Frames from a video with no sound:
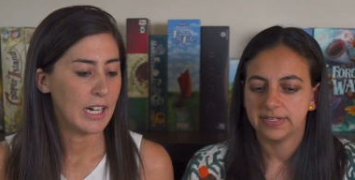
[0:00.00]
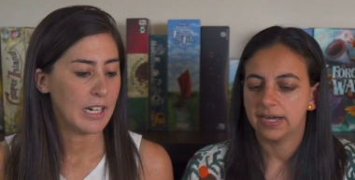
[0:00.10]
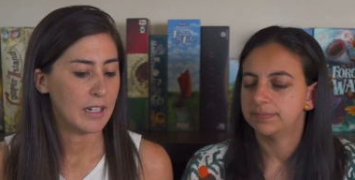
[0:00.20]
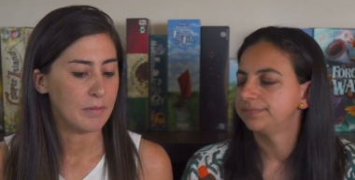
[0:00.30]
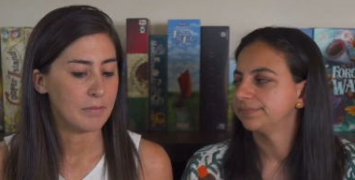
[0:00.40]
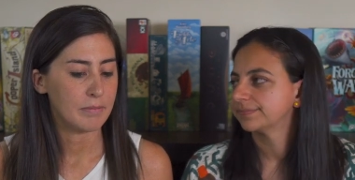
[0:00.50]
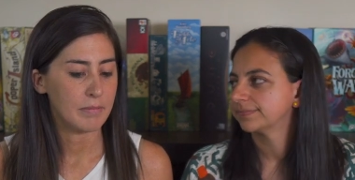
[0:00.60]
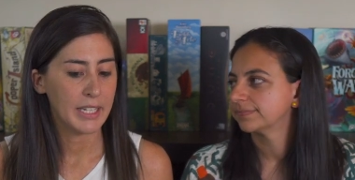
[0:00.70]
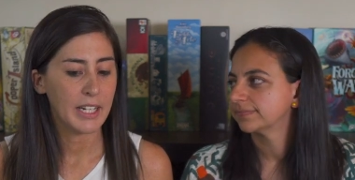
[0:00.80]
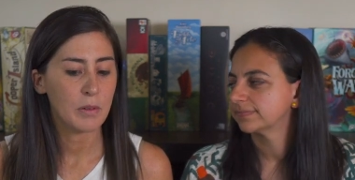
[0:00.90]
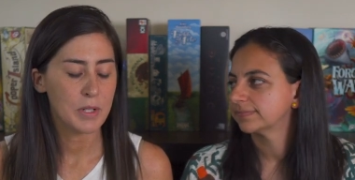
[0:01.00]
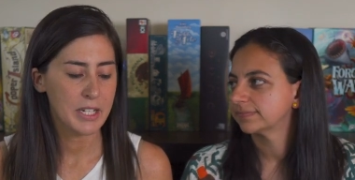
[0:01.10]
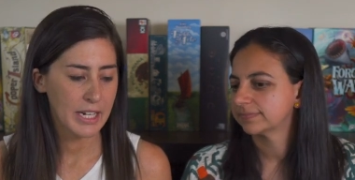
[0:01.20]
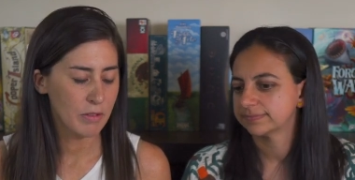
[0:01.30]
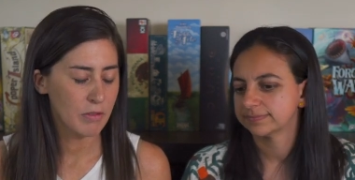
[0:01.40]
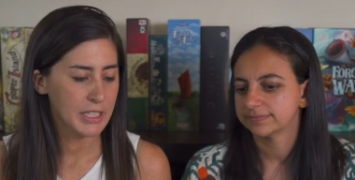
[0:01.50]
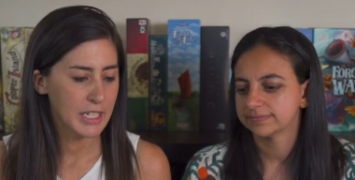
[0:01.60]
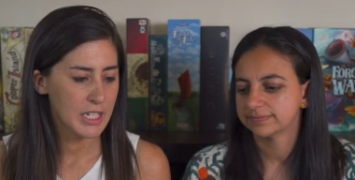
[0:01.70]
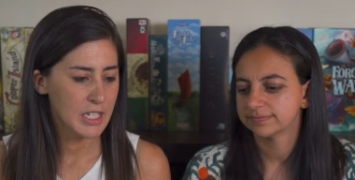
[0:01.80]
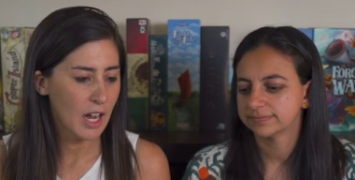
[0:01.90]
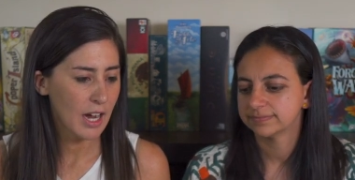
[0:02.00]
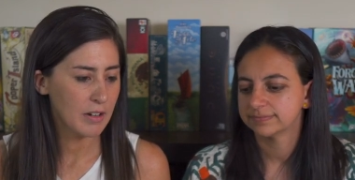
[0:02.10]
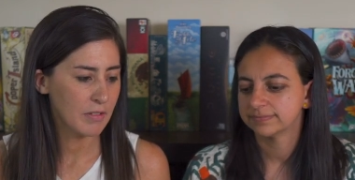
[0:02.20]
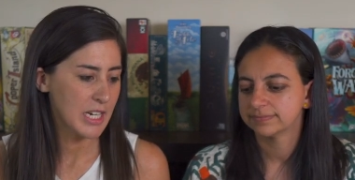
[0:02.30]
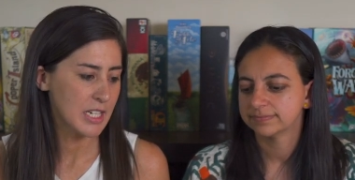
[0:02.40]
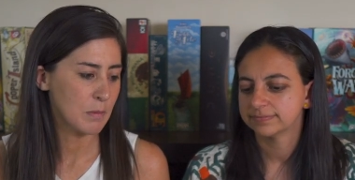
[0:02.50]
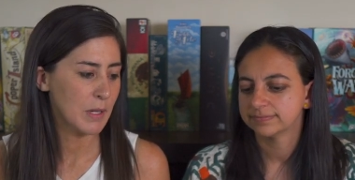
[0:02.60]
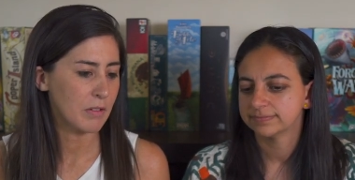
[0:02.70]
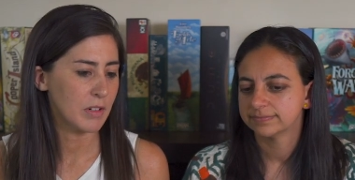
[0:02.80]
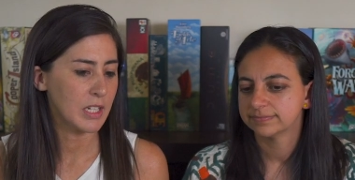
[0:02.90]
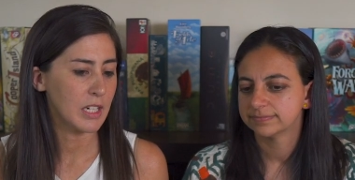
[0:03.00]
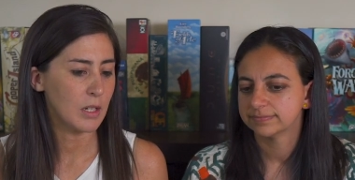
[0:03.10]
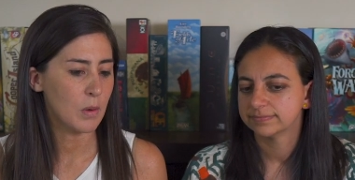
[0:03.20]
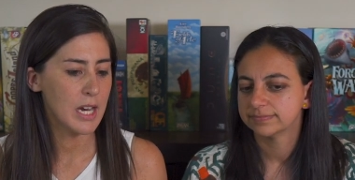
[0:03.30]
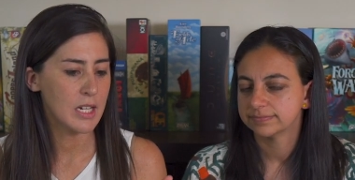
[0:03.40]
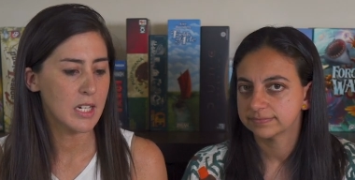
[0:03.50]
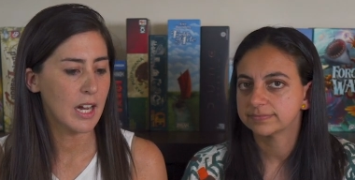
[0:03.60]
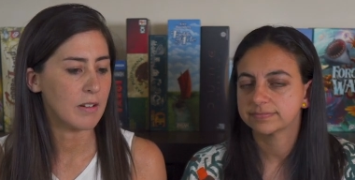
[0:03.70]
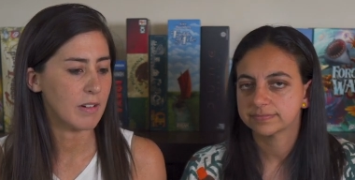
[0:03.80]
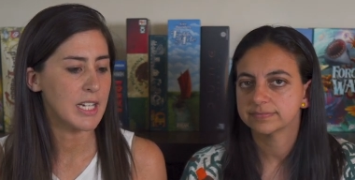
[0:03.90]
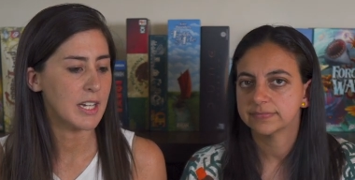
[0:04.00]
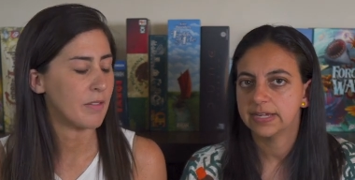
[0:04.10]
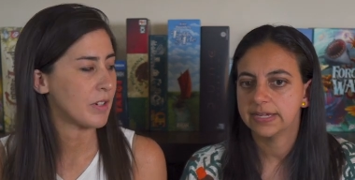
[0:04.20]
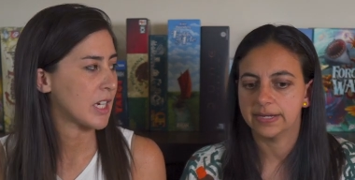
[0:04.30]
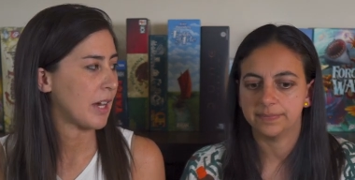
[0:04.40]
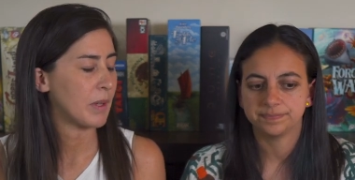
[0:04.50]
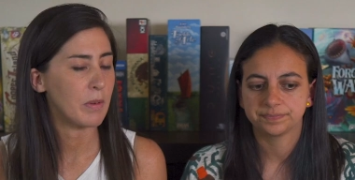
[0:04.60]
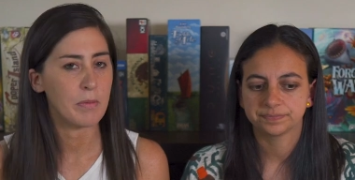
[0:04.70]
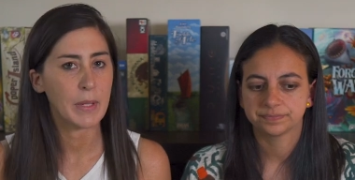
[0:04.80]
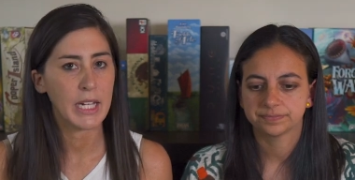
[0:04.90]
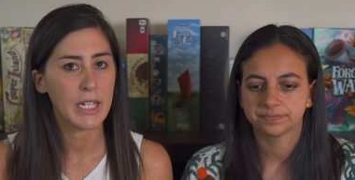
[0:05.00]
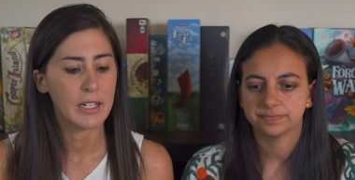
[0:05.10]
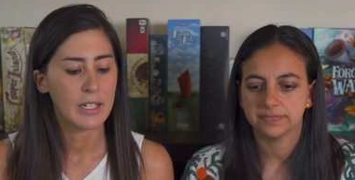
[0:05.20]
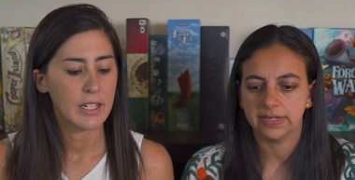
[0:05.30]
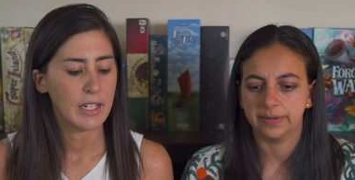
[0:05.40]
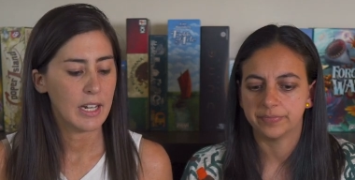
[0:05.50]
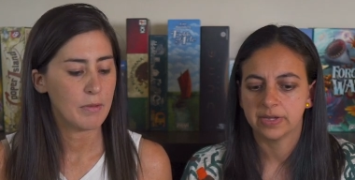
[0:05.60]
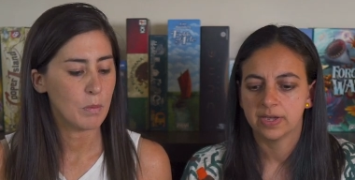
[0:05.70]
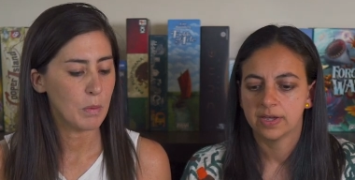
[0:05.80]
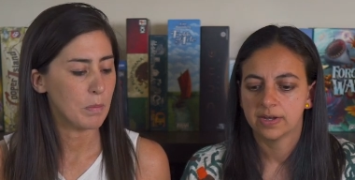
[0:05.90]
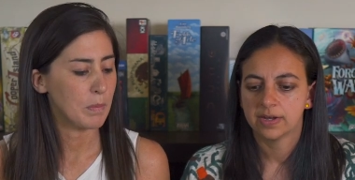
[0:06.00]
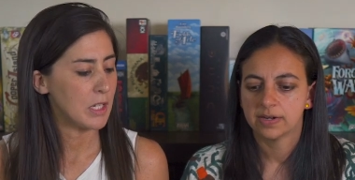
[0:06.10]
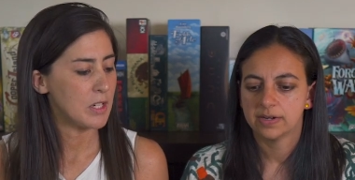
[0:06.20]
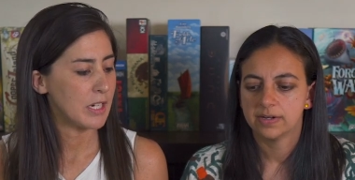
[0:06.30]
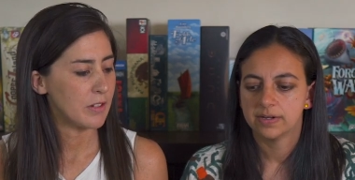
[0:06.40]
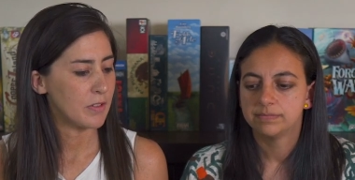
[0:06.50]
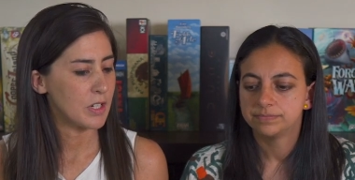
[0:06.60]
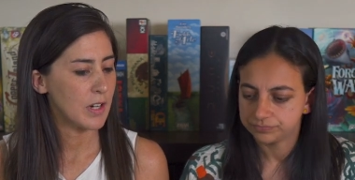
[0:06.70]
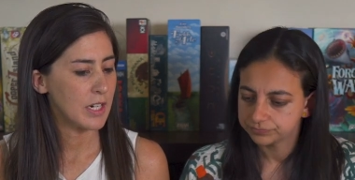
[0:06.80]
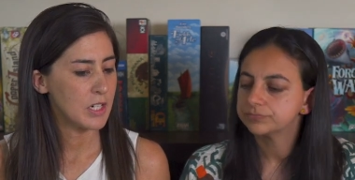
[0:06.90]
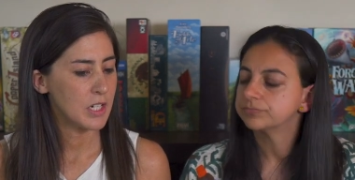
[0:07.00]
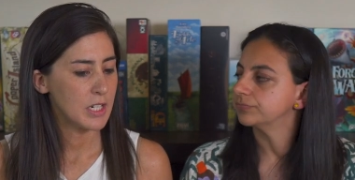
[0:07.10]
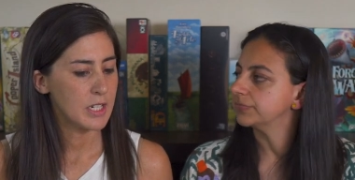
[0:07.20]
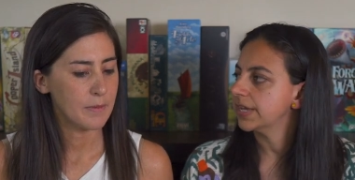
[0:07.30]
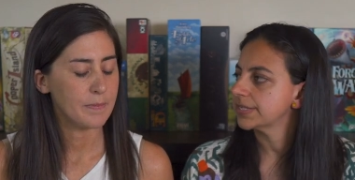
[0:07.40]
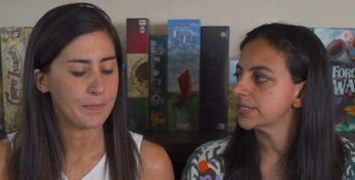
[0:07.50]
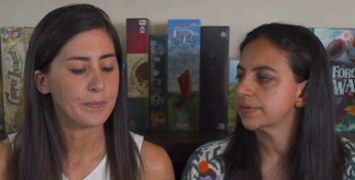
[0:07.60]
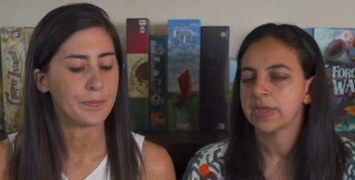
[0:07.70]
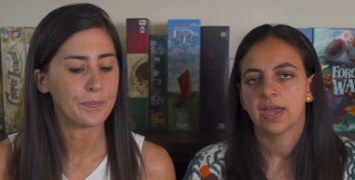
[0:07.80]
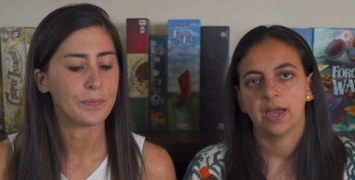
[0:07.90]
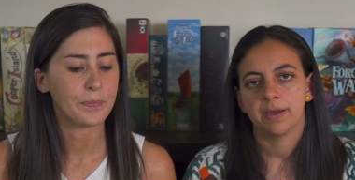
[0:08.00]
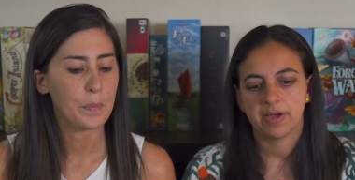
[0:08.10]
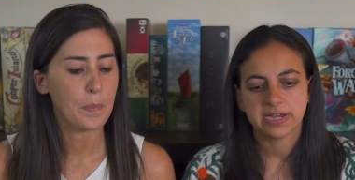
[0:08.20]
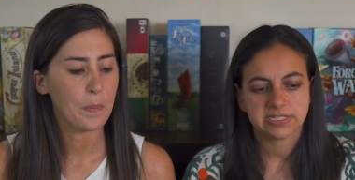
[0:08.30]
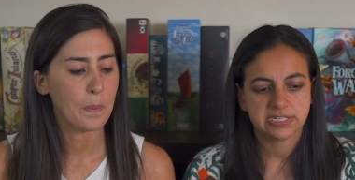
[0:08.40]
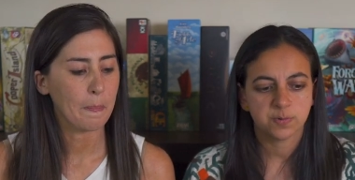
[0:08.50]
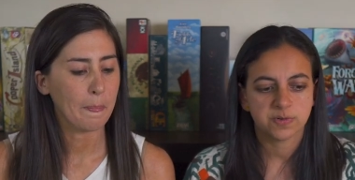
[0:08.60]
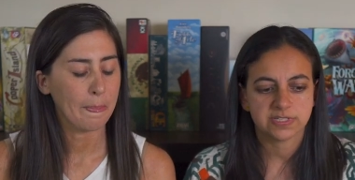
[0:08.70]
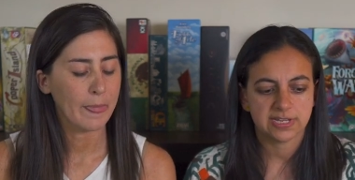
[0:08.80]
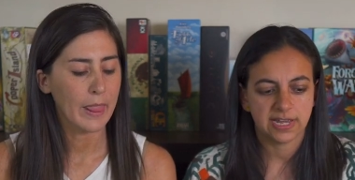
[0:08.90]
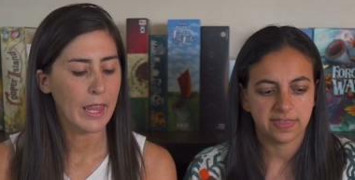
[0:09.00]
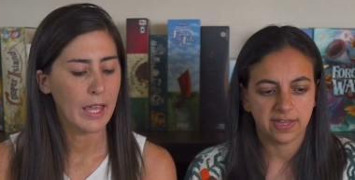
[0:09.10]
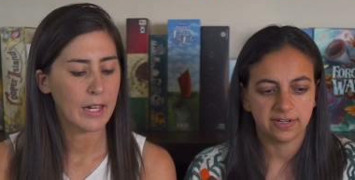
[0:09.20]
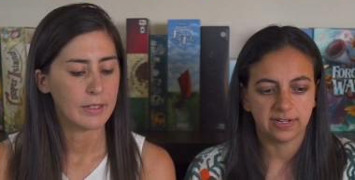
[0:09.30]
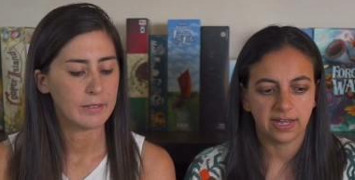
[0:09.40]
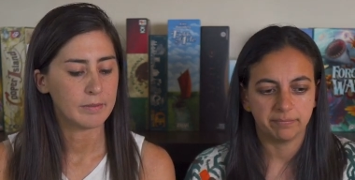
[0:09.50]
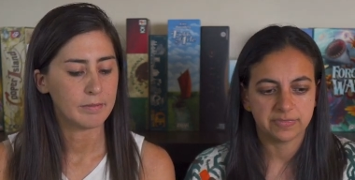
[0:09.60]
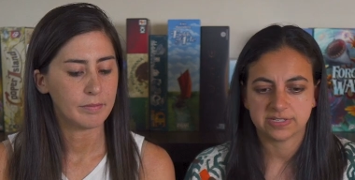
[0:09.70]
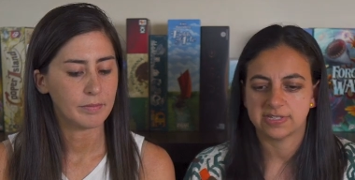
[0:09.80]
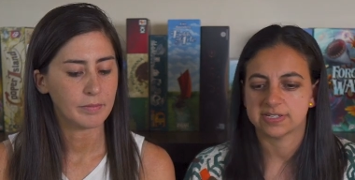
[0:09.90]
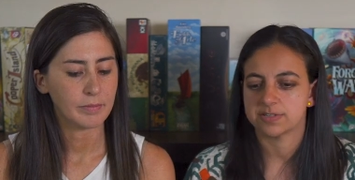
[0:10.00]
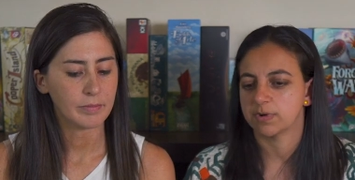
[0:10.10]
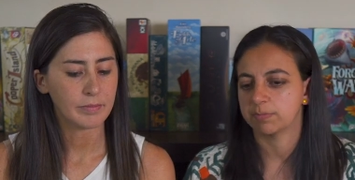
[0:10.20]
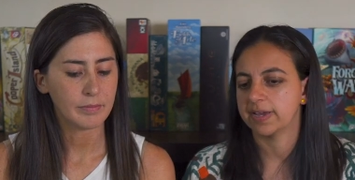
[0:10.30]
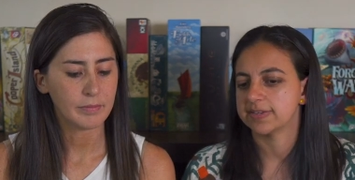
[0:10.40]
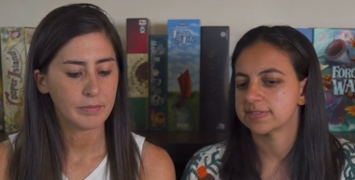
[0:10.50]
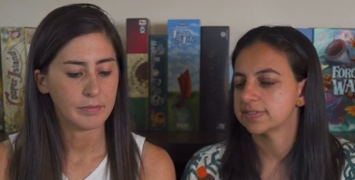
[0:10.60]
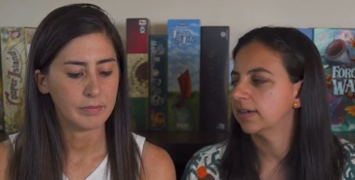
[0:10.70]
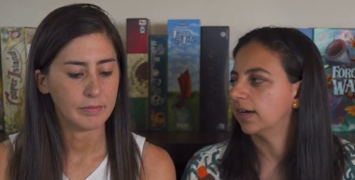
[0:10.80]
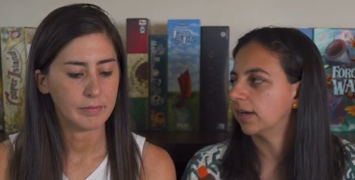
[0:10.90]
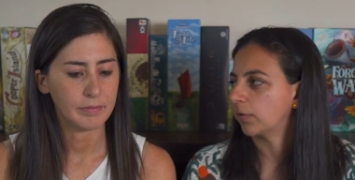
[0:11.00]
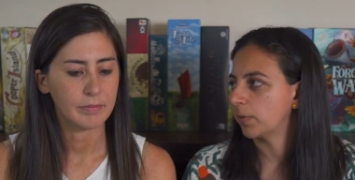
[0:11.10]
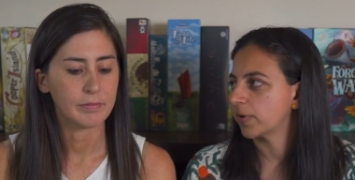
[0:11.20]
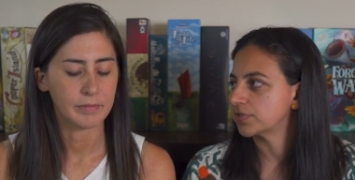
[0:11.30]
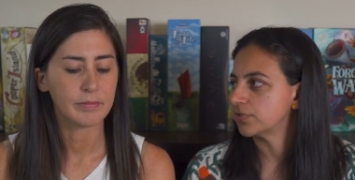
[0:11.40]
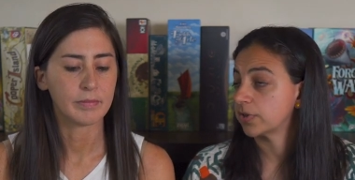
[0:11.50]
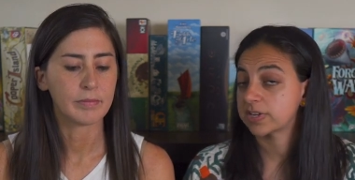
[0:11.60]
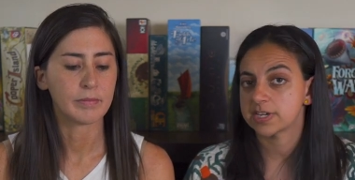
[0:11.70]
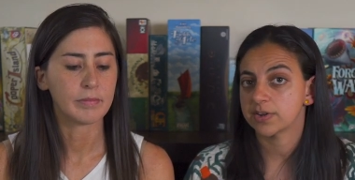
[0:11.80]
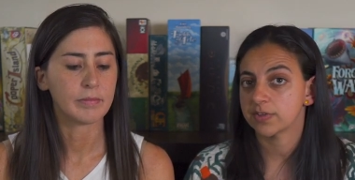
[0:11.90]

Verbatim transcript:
Speaker 1: yeah. Um, and then it was like a really tight race. It's been a really quite a tight race every yeah. time that we've played. Yeah. Even when
Speaker 2: we've been using different strategies. Yes. Mm-hmm. Um, I still would say that um, this doesn't replace uh, Great Western Trail because I